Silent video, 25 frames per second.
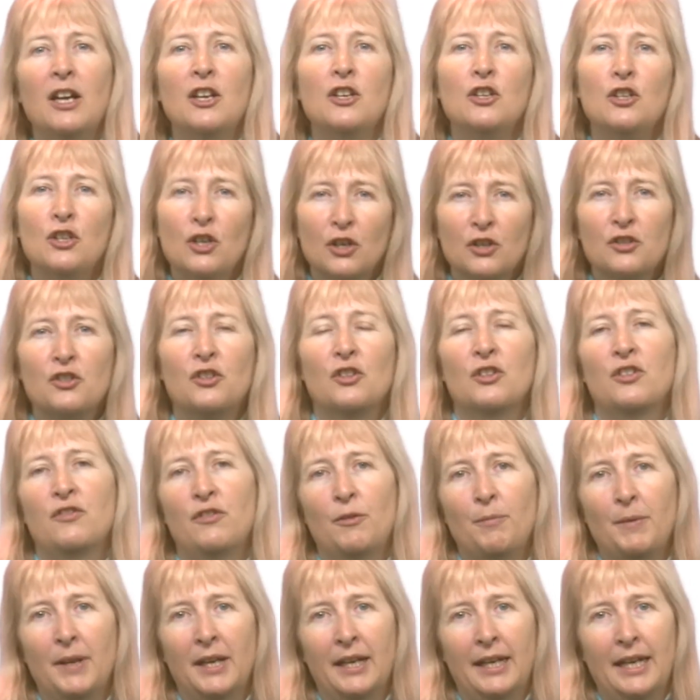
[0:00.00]
Not just
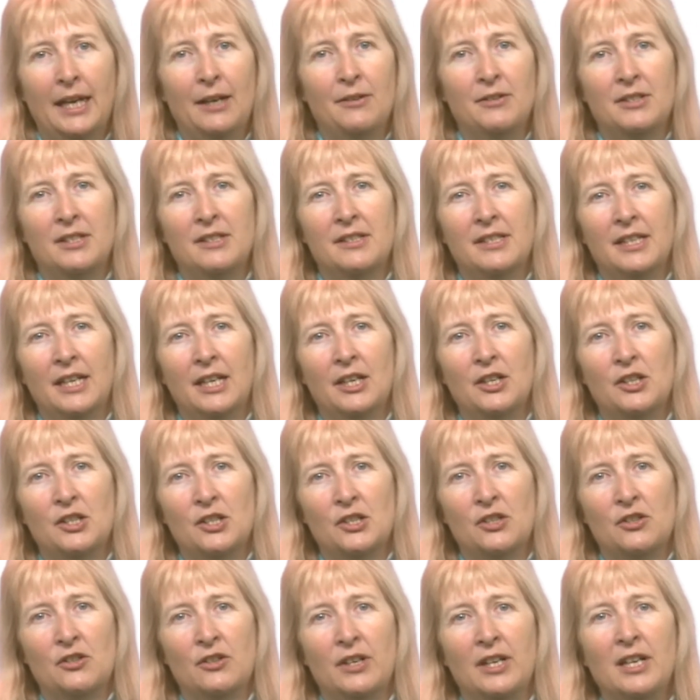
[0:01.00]
from the accountancy
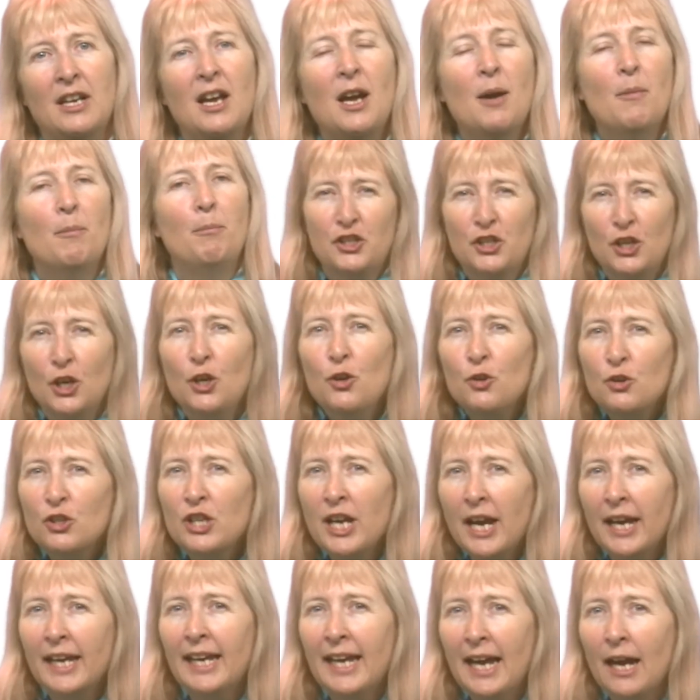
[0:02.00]
industry. Do
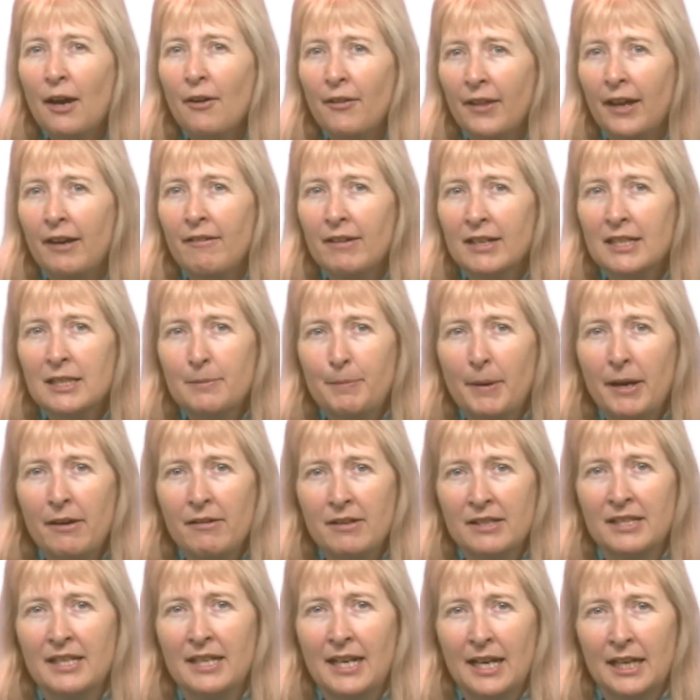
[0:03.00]
check out their
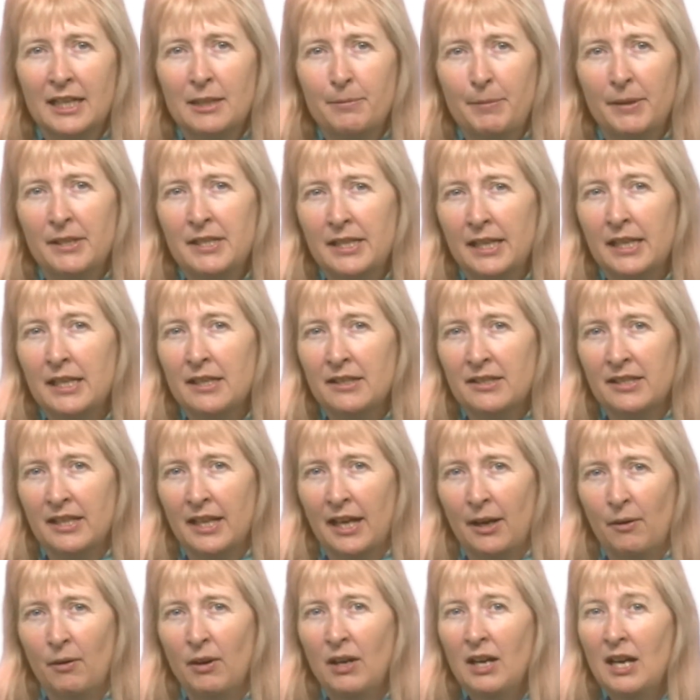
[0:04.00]
experience and expertise
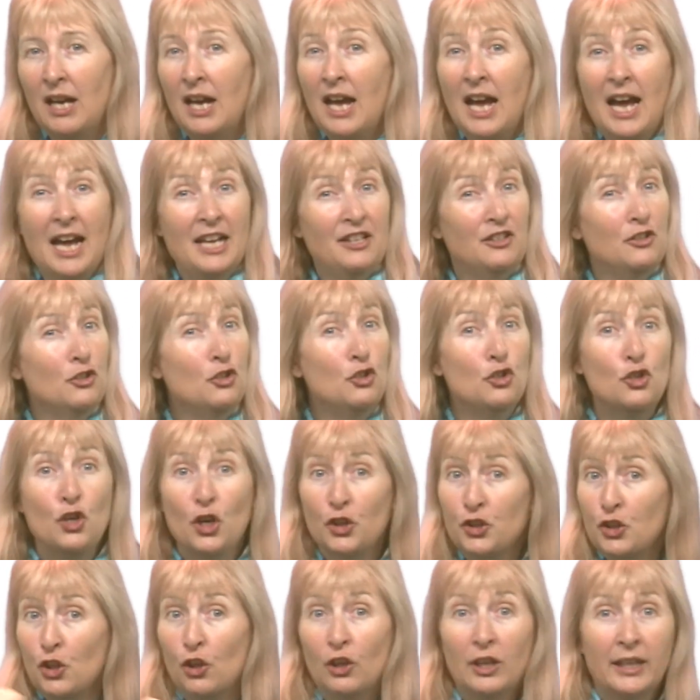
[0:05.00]
though, as
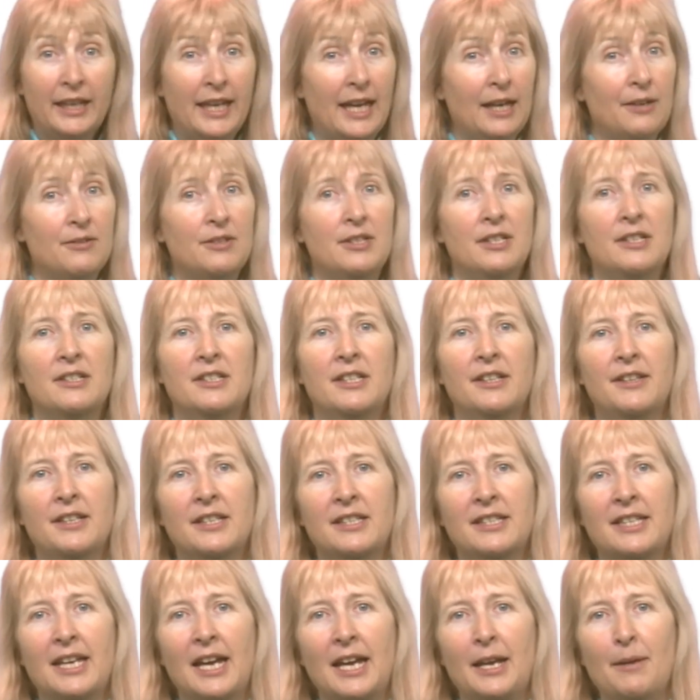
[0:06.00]
not all accountants are the
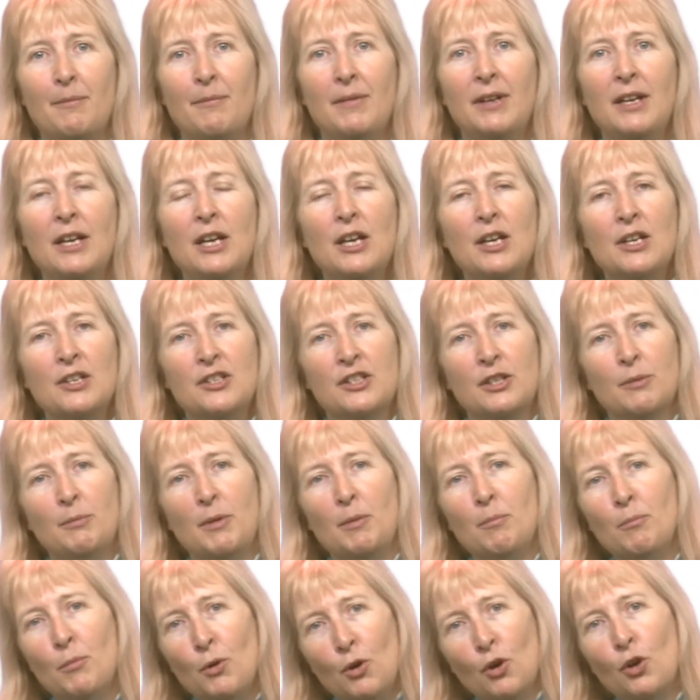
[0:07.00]
same. Some
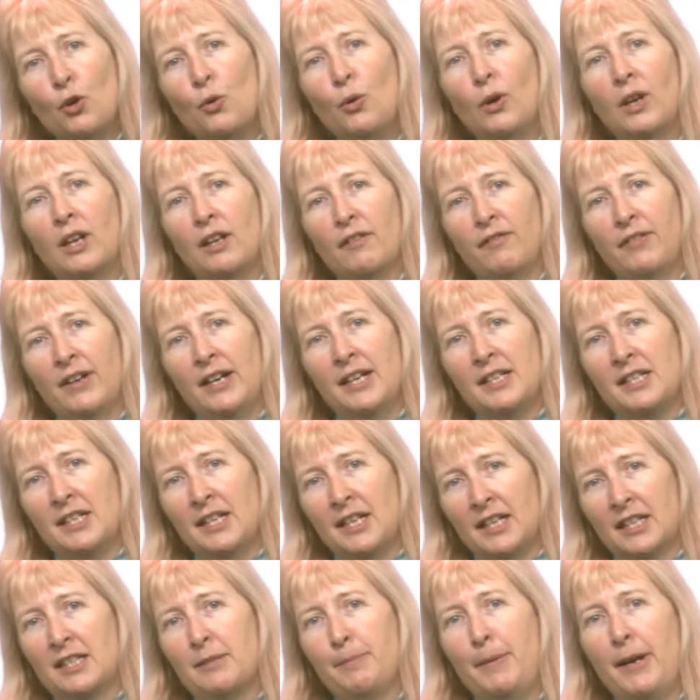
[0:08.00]
are more qualified
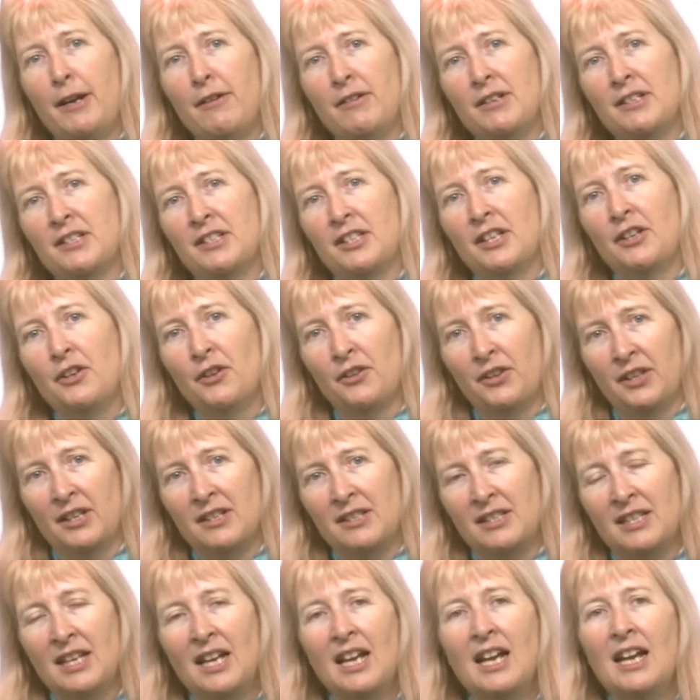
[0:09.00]
and experienced than
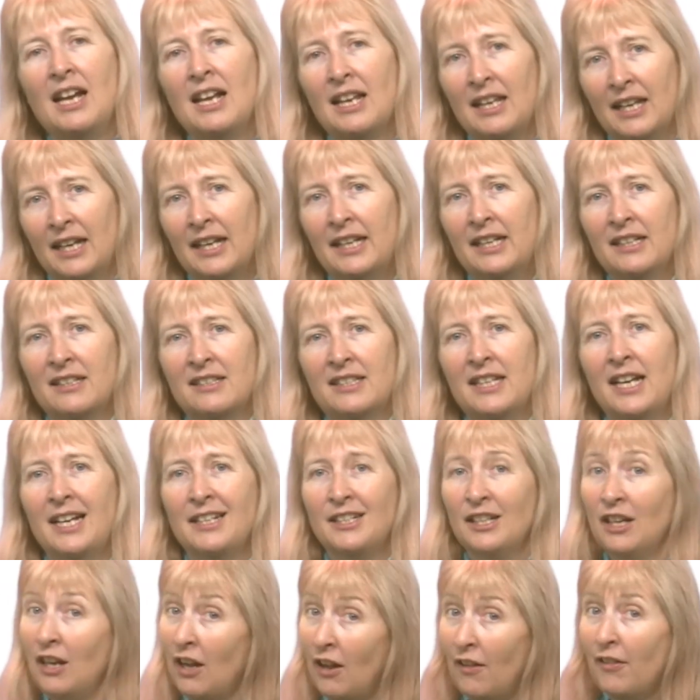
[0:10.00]
others. Like I
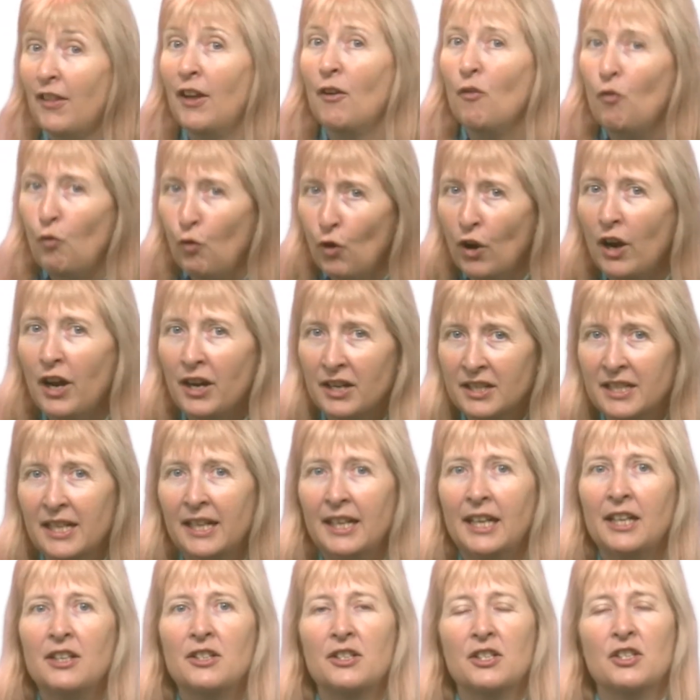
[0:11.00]
said, they've worked
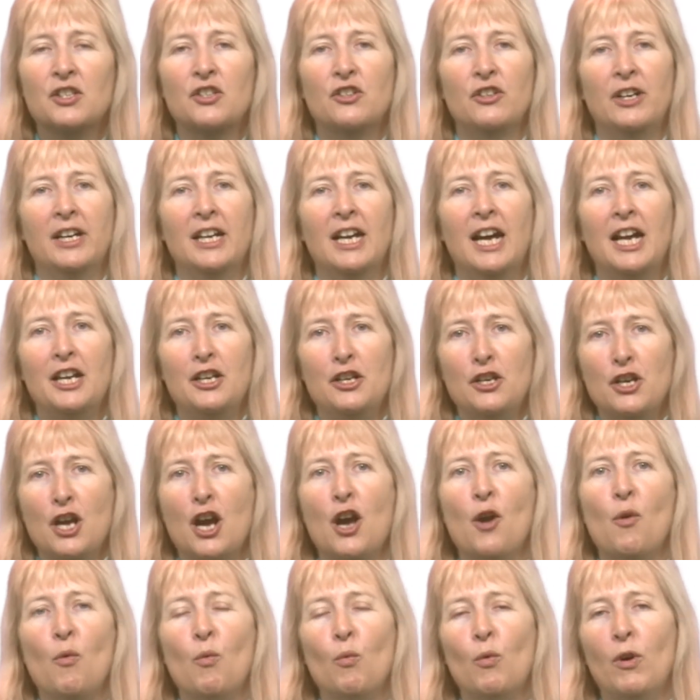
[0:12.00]
in industry and
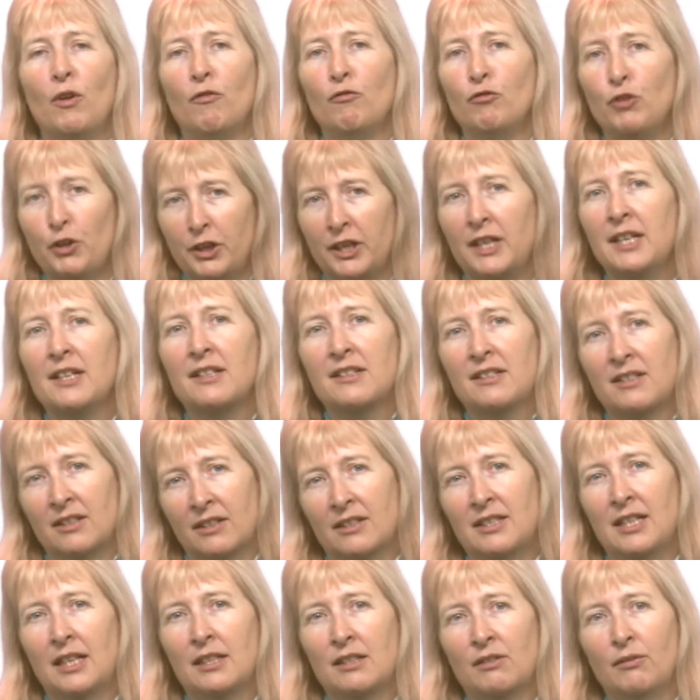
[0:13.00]
know what running a
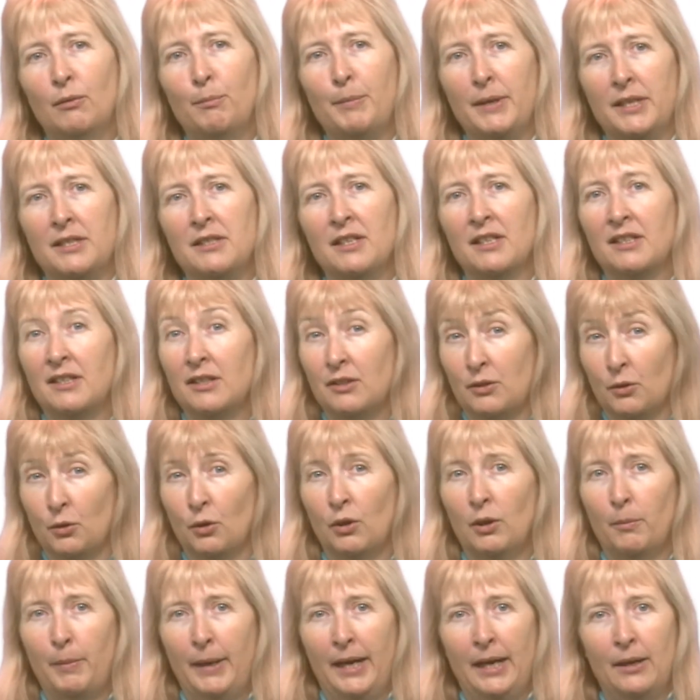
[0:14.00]
successful business is
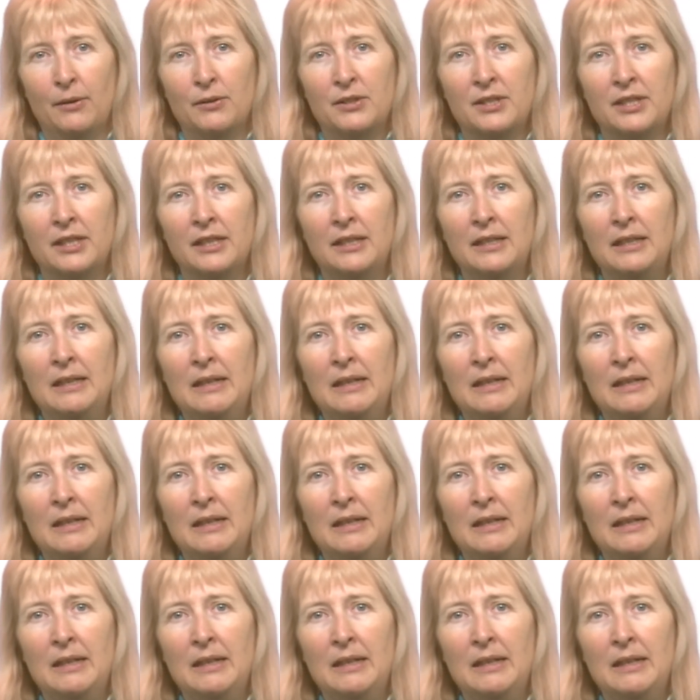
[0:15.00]
all about.